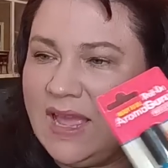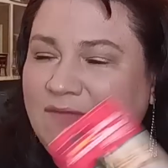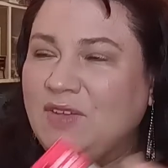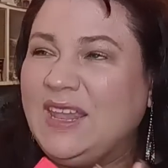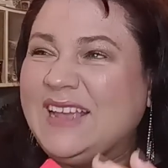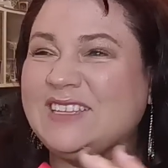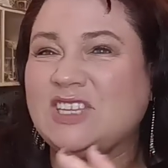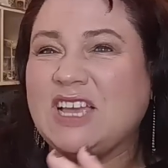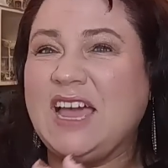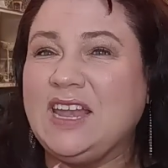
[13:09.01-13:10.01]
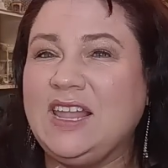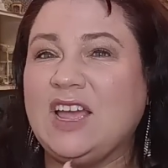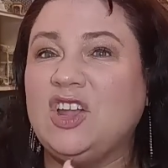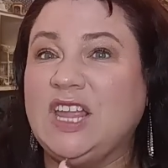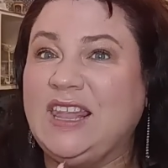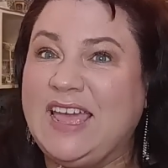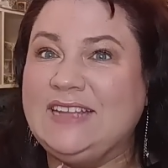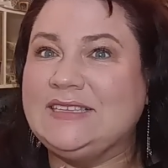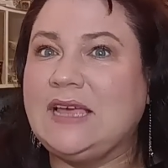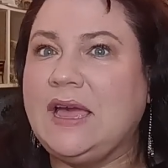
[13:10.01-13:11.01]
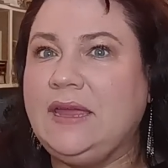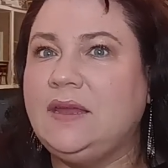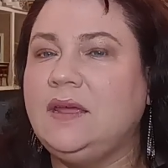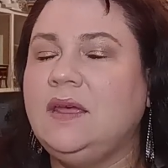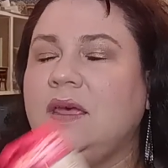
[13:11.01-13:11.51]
I feel like it's kind of like on the light side